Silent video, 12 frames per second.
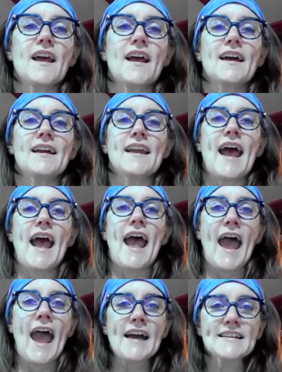and
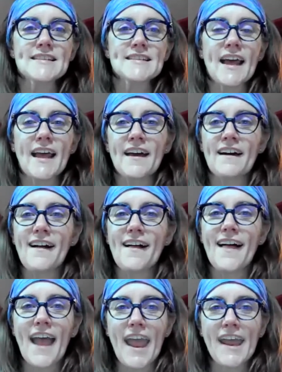exhale,
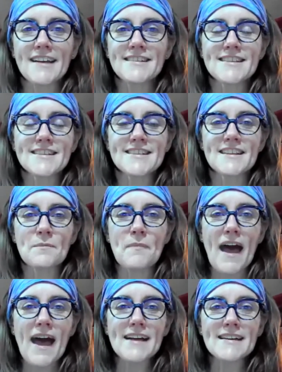hands to the
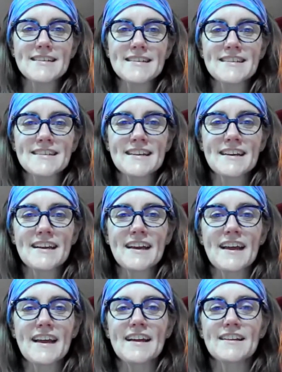mat,
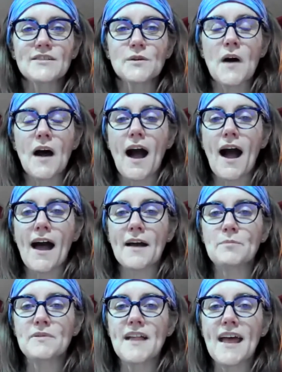to a
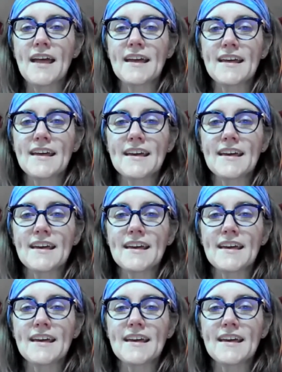high plank.